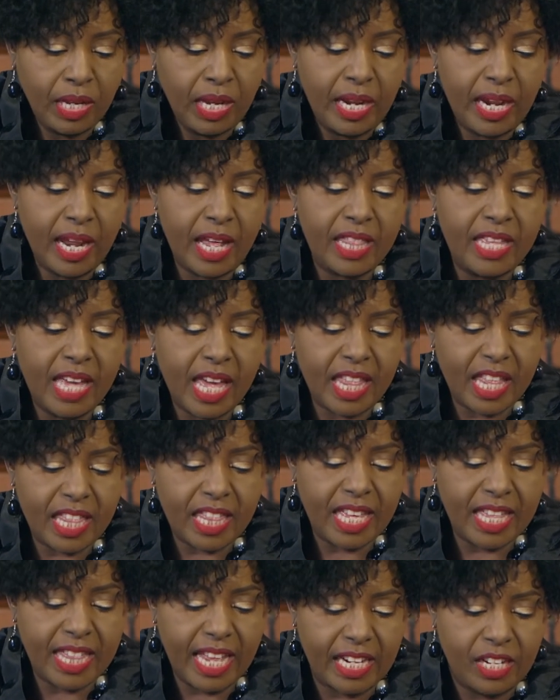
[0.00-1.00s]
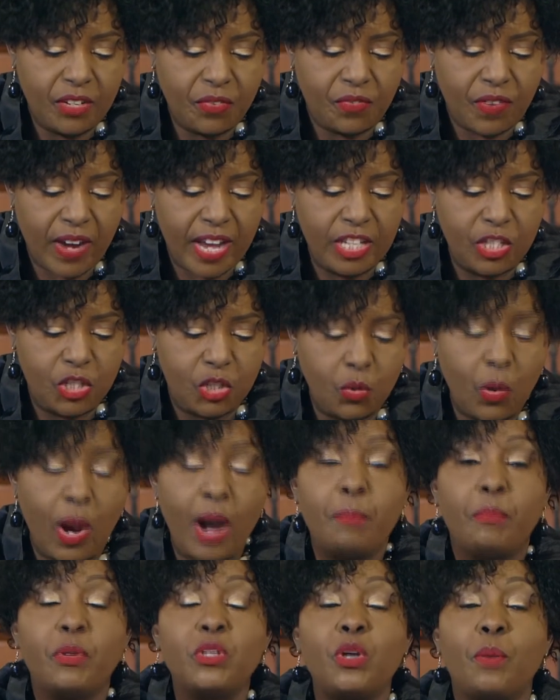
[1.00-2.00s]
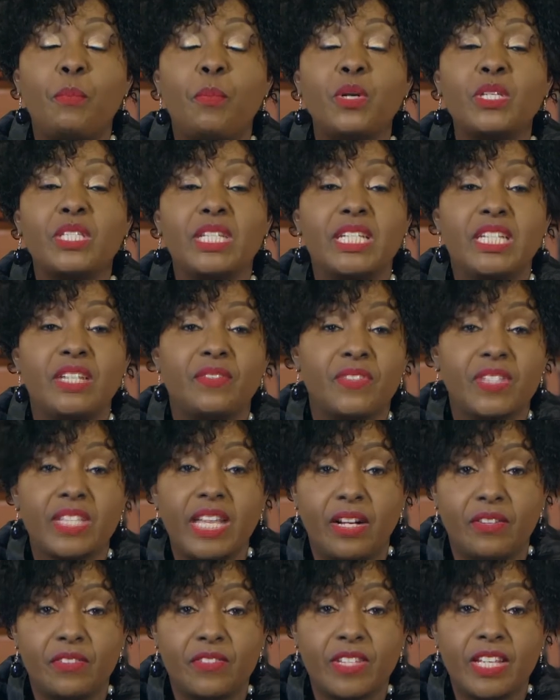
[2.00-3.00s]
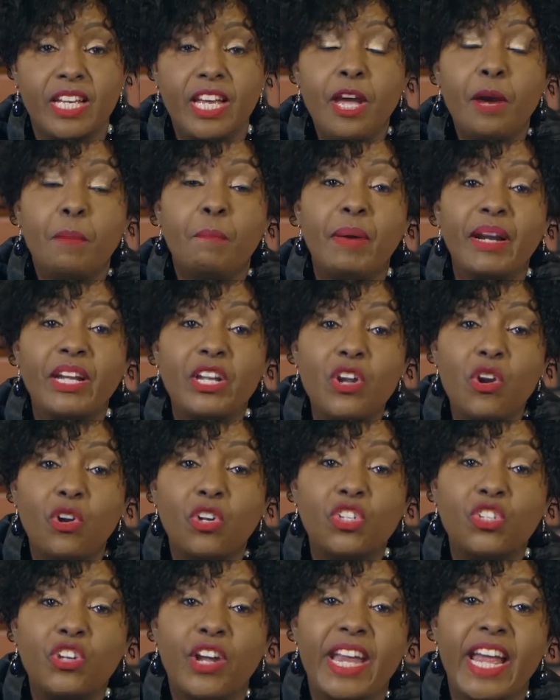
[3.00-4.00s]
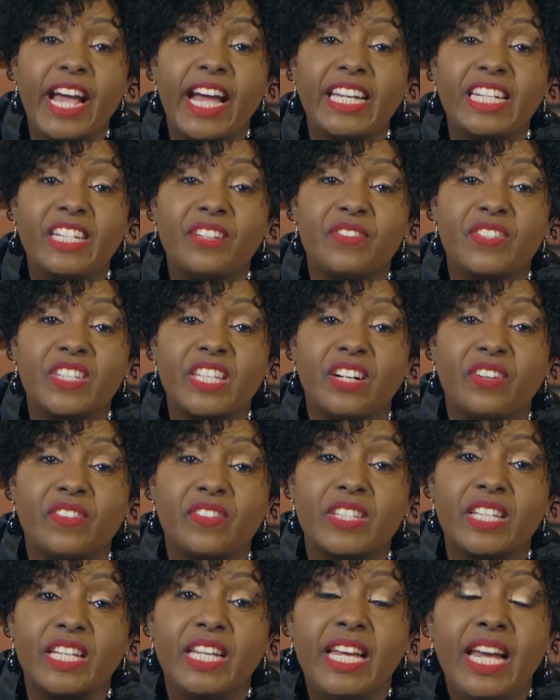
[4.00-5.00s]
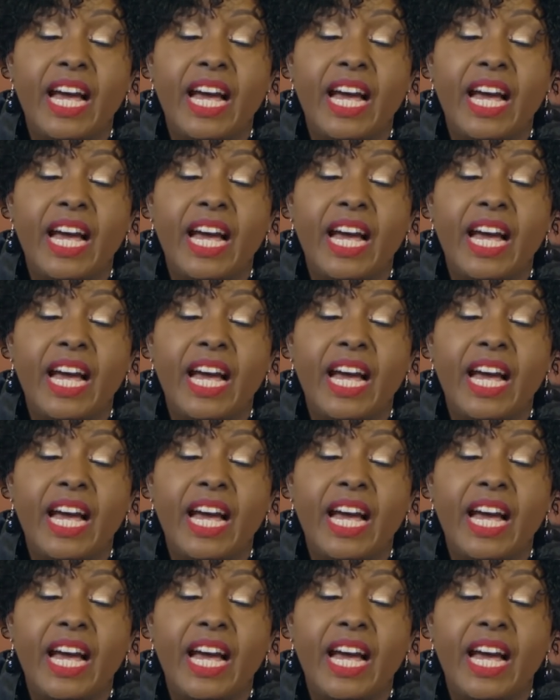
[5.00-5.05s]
Now, the other thing that defines you are your positive selves, but not your negative selves.